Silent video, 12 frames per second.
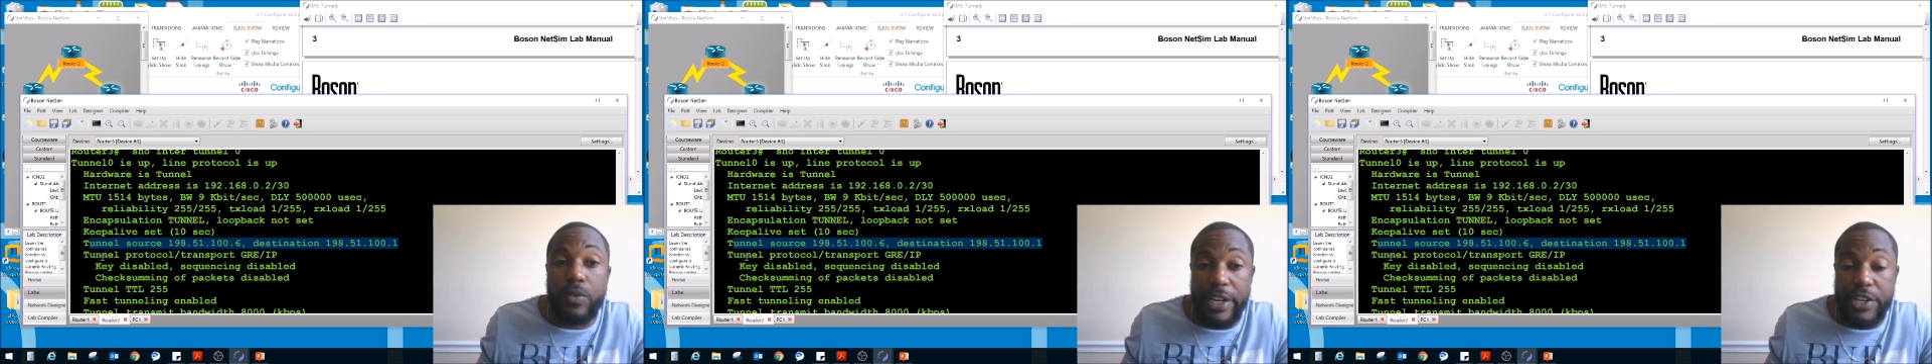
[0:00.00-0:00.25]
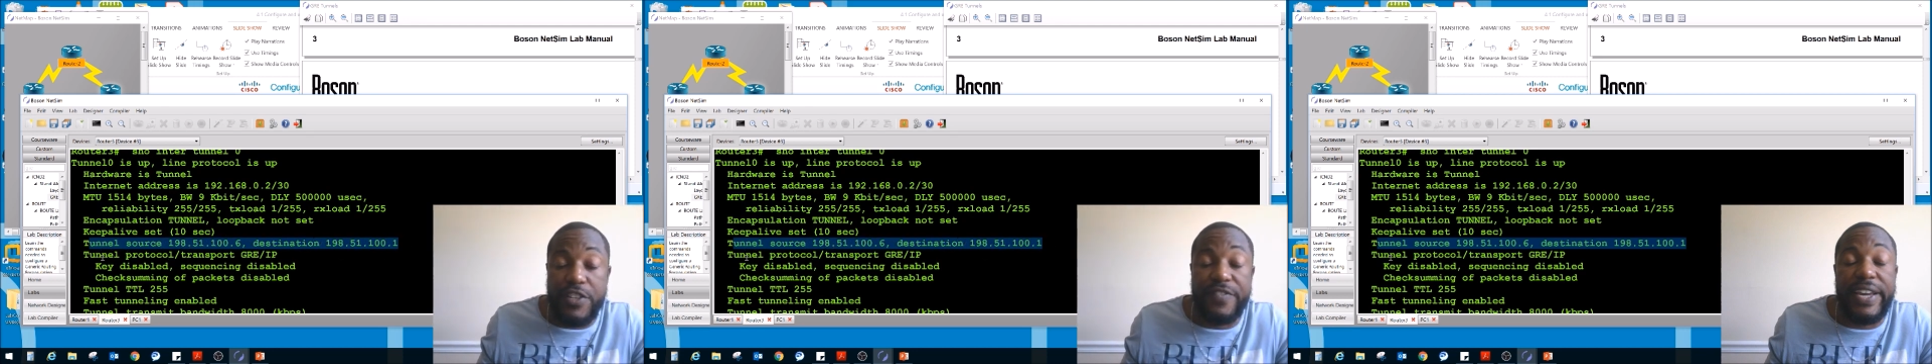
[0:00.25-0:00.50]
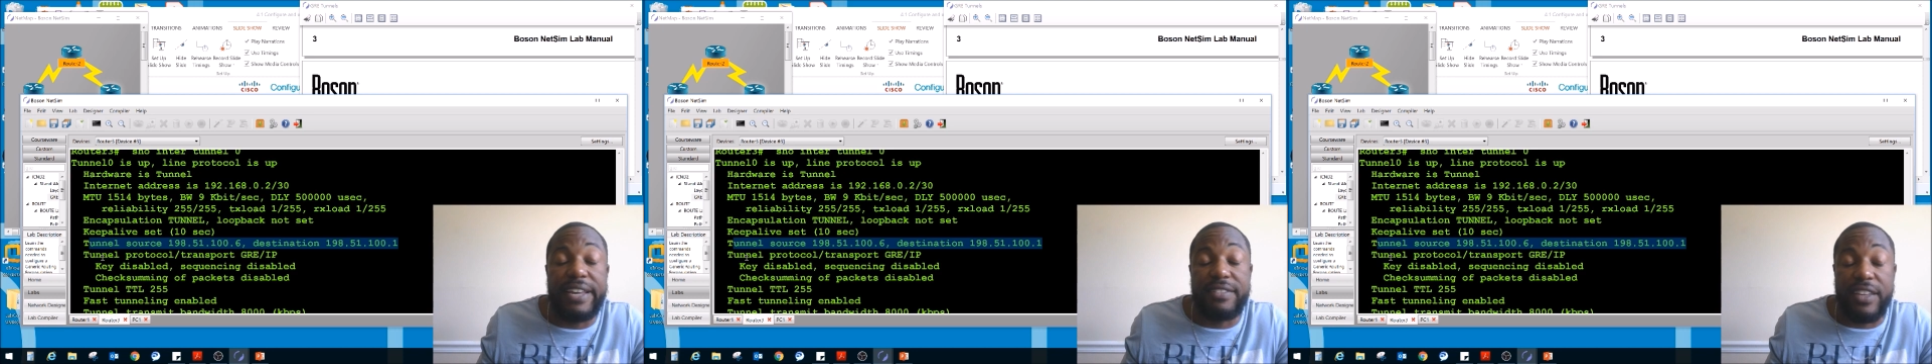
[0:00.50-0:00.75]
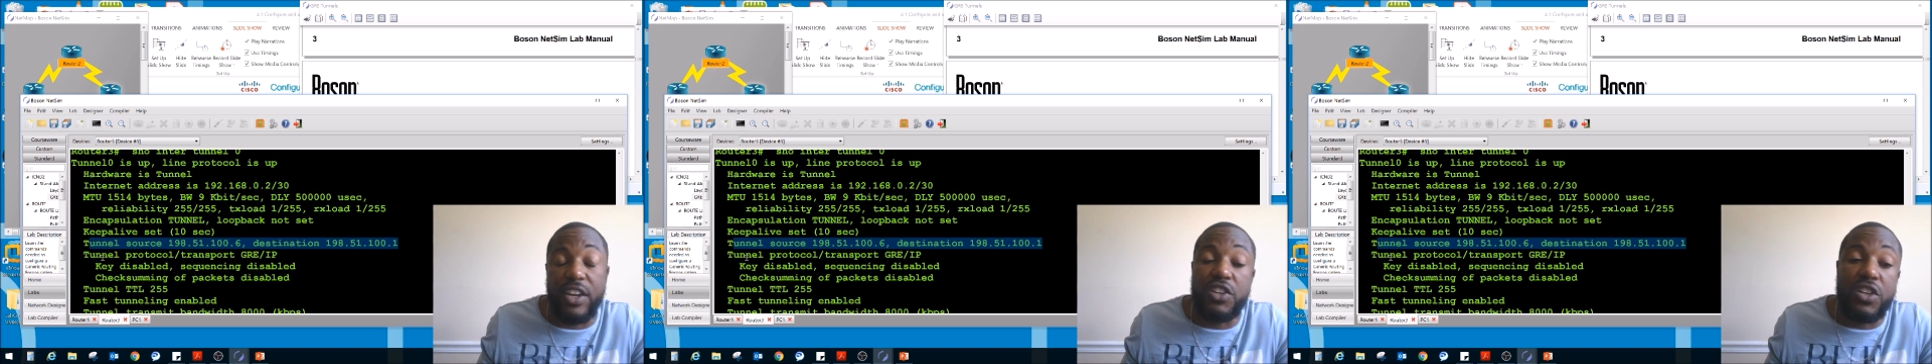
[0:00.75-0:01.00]
interface
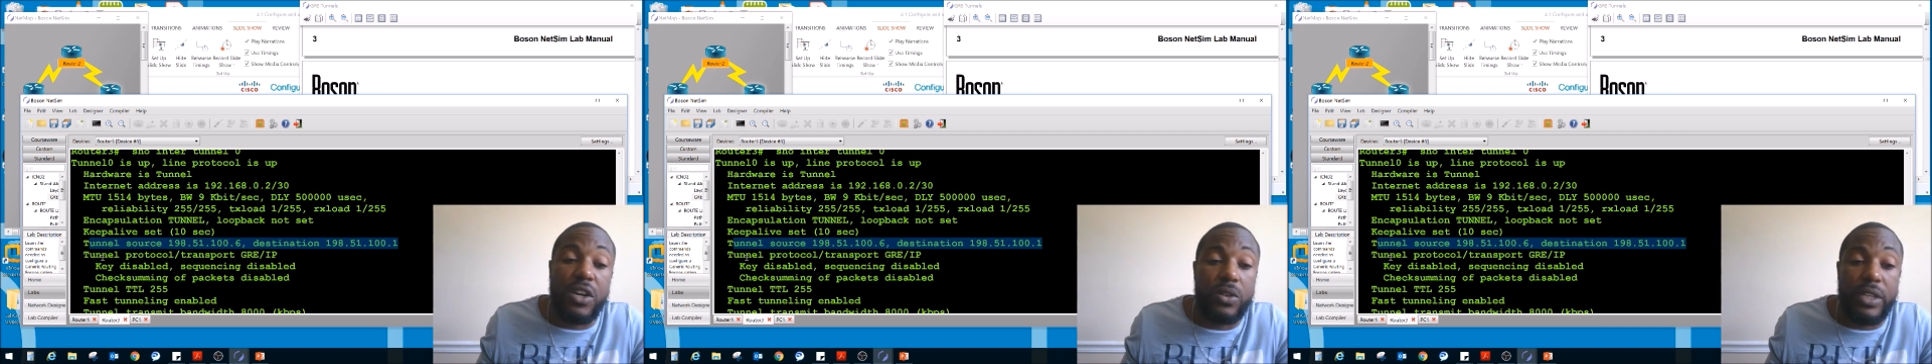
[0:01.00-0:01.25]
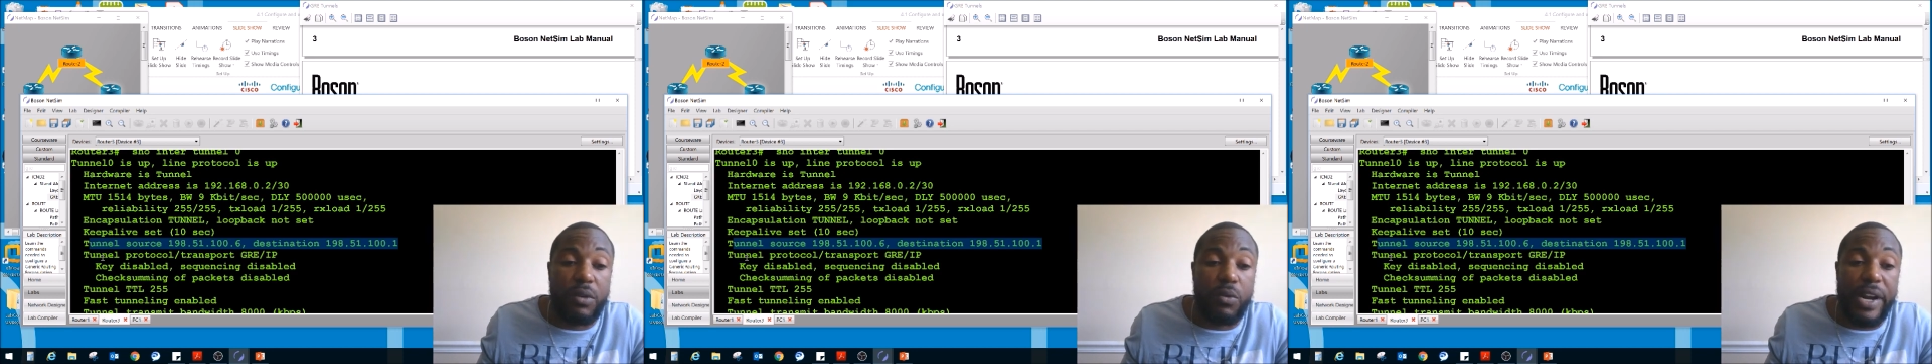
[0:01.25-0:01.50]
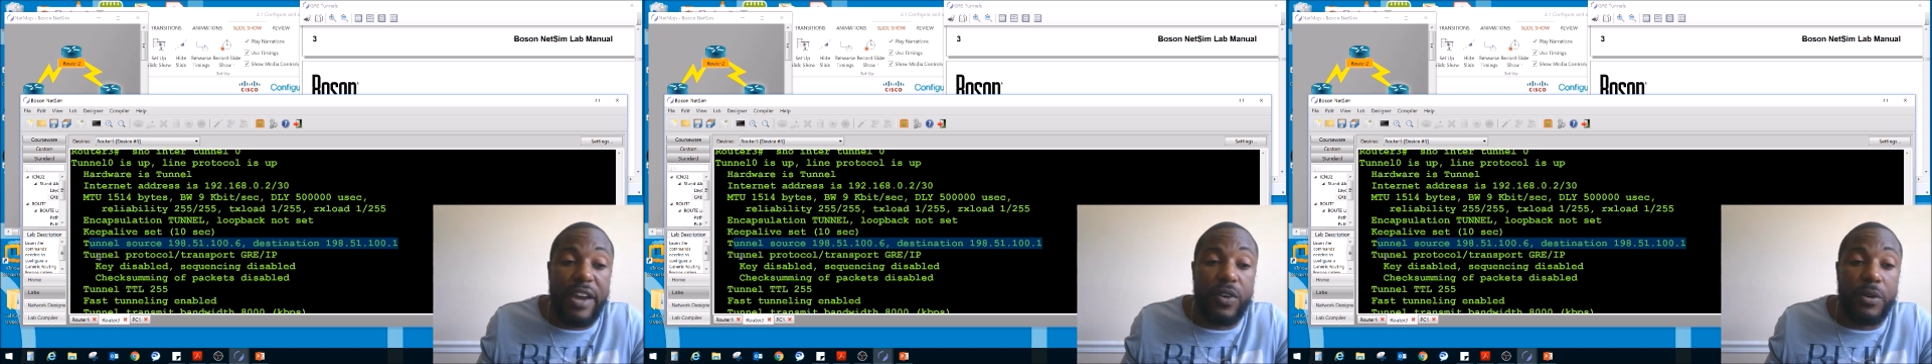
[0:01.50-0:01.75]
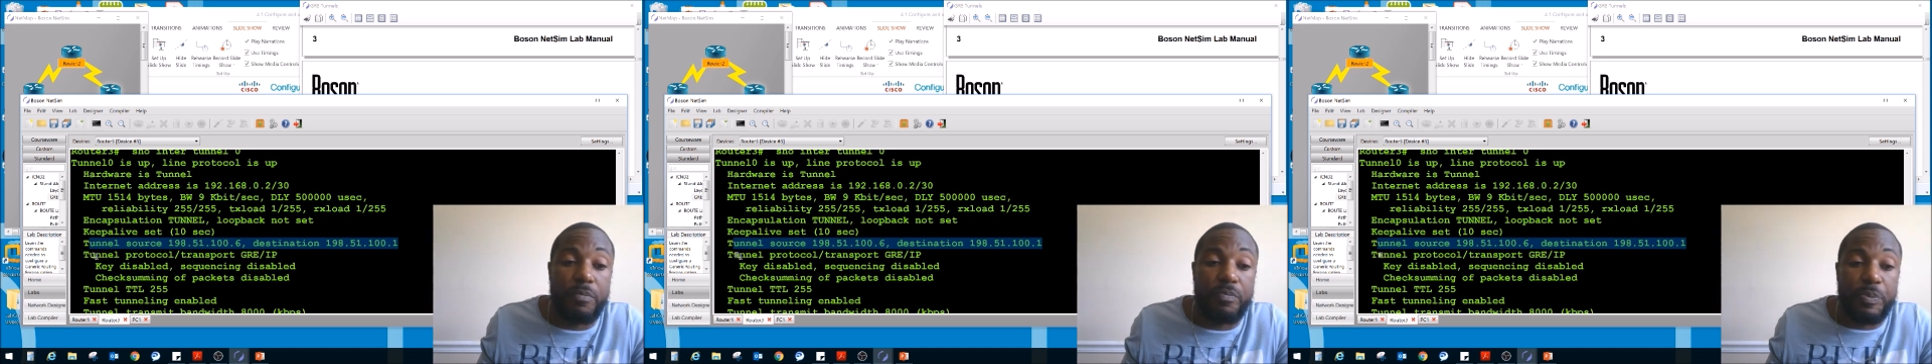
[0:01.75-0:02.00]
and a tunnel and whatever.